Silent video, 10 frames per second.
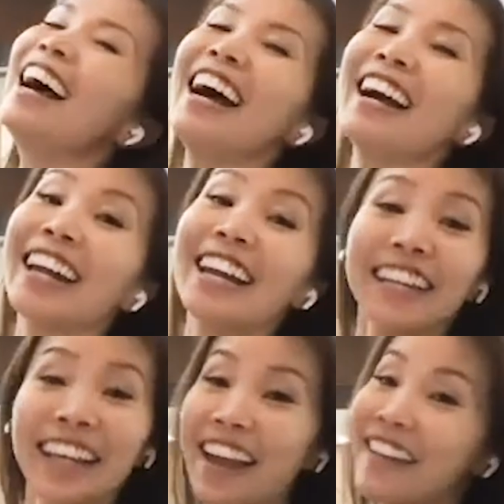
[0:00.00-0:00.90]
Okay,
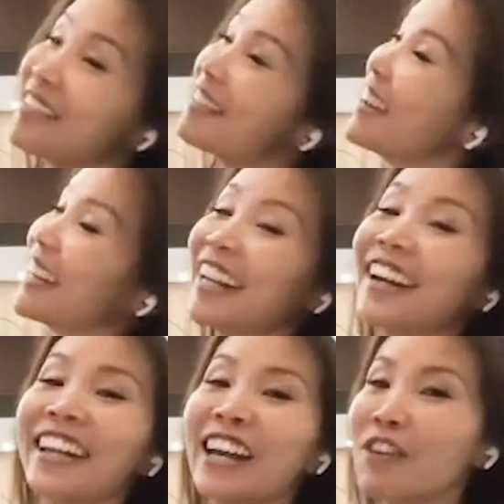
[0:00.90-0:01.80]
can, great.
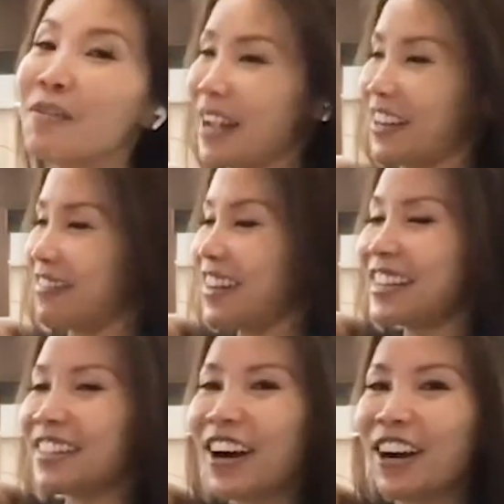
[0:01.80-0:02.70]
Cannot, never mind.
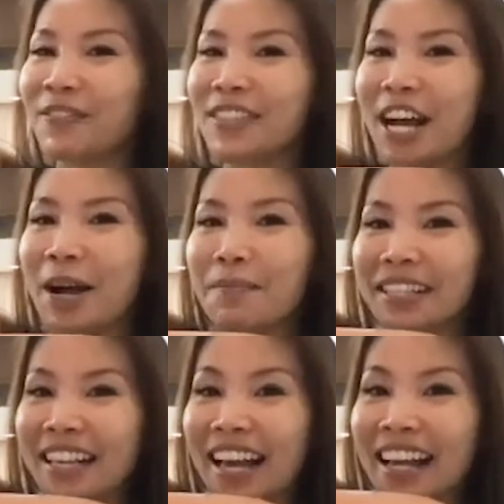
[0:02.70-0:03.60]
Raise your arms up
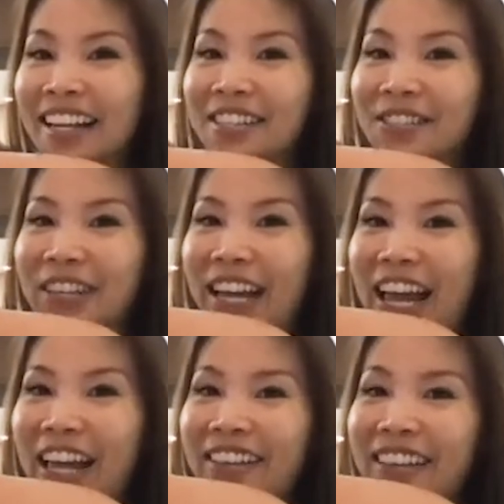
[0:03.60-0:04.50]
as high as you
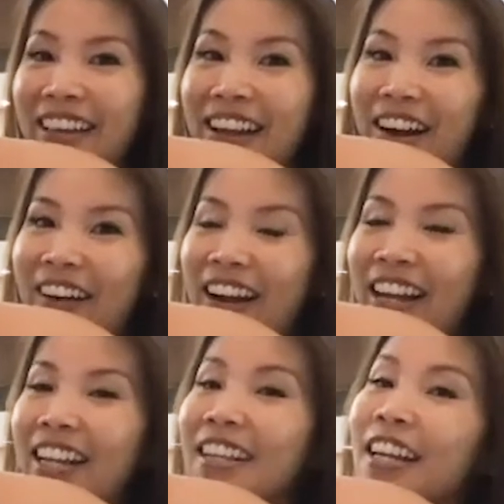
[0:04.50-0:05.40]
can. Alright,
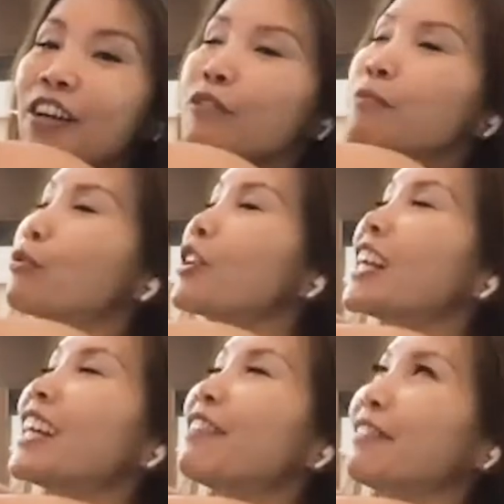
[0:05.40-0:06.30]
and then
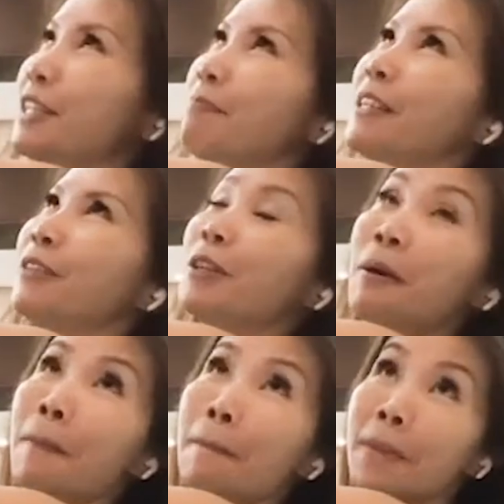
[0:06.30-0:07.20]
breathe deeply to
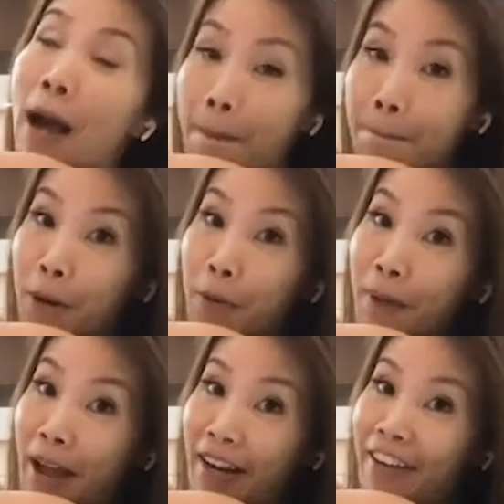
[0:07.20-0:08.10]
the upper
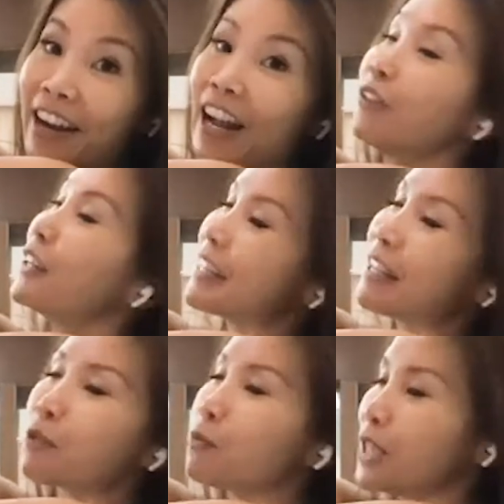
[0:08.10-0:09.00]
back. Alright, I know it
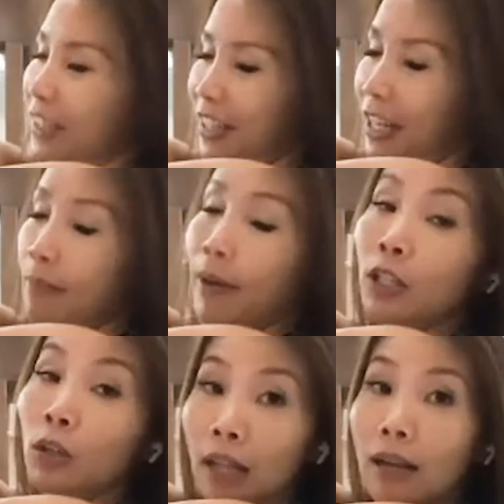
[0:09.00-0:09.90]
sounds weird, okay, but
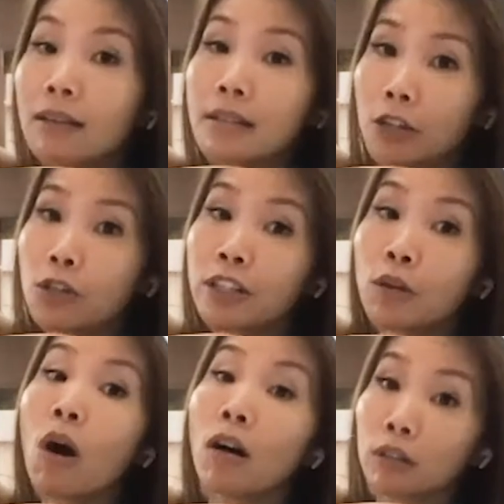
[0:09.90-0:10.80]
your lungs actually
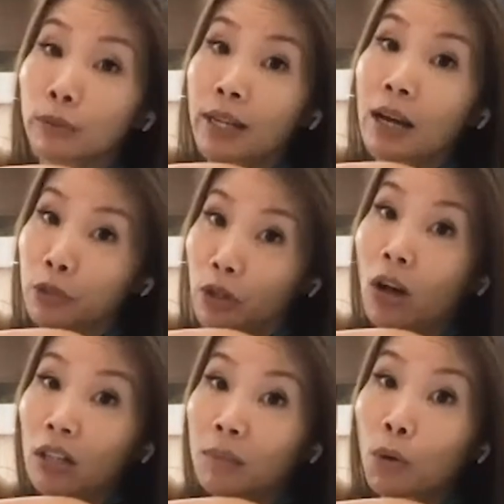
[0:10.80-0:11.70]
go all the way up to your
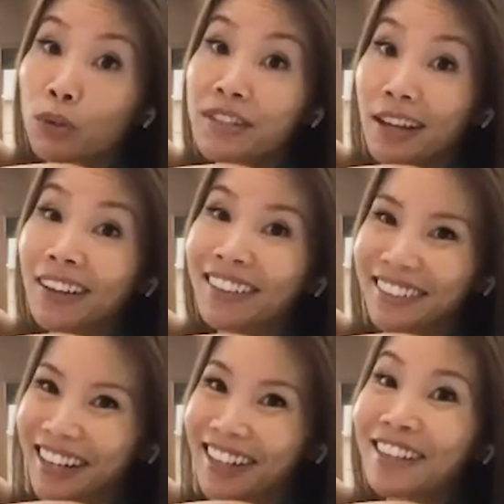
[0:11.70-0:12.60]
collarbones.
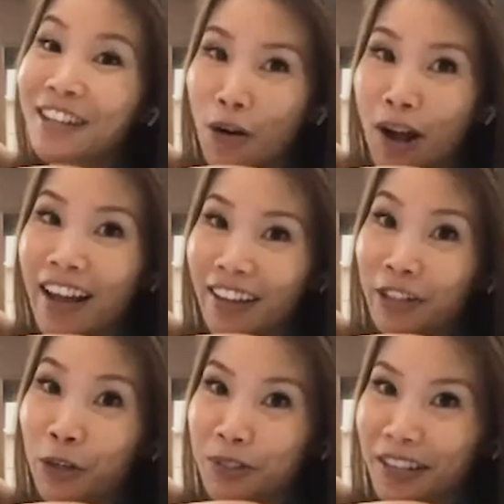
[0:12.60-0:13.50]
Okay, that's how high it
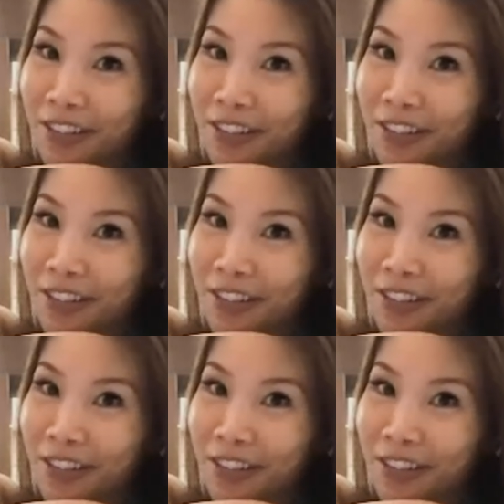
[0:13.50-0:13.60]
goes.